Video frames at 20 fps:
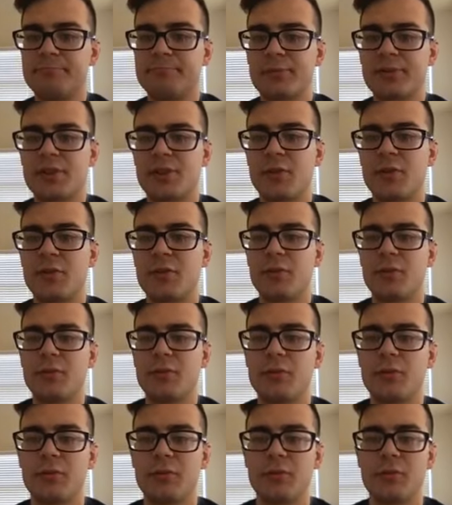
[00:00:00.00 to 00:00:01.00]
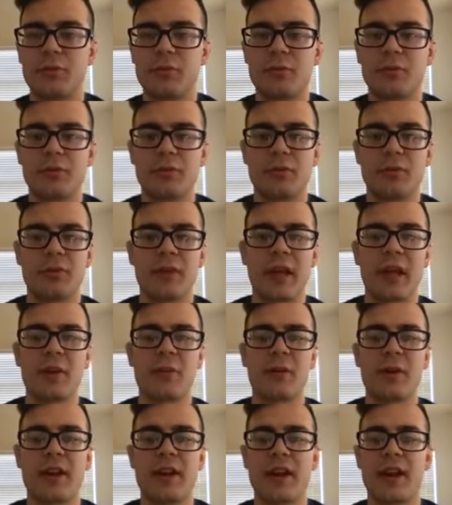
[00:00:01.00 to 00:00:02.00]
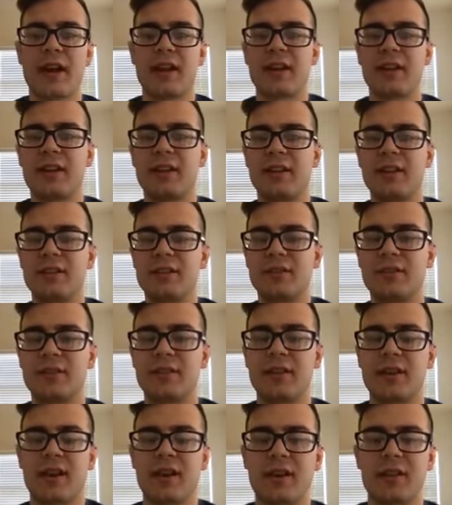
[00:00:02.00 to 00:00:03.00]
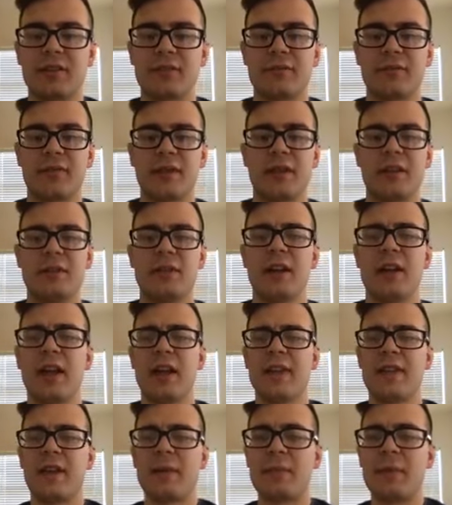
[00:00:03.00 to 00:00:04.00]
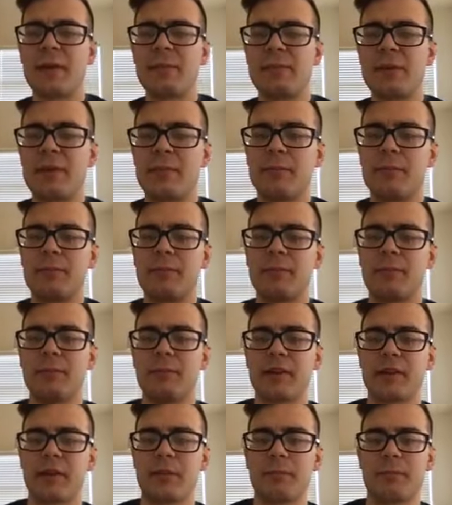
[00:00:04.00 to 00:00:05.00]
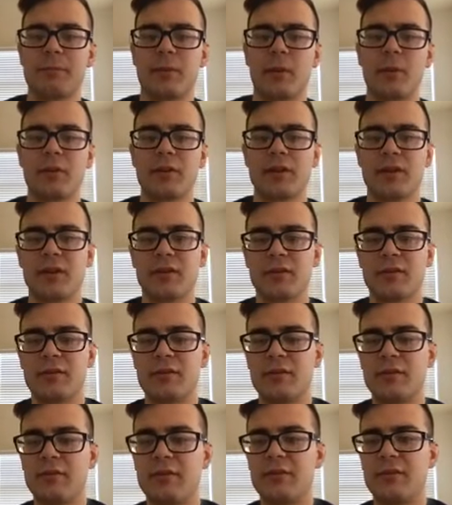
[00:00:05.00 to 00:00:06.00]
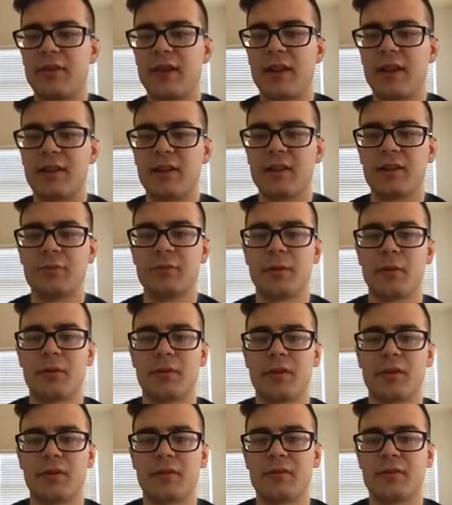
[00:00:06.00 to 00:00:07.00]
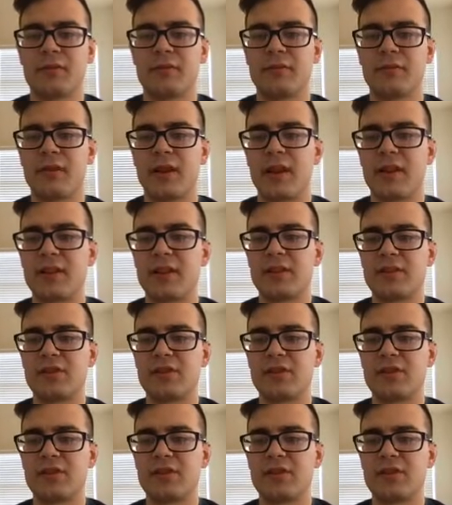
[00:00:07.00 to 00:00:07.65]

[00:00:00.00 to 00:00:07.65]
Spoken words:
So that way I can kind of, and that might be like a Boolean value.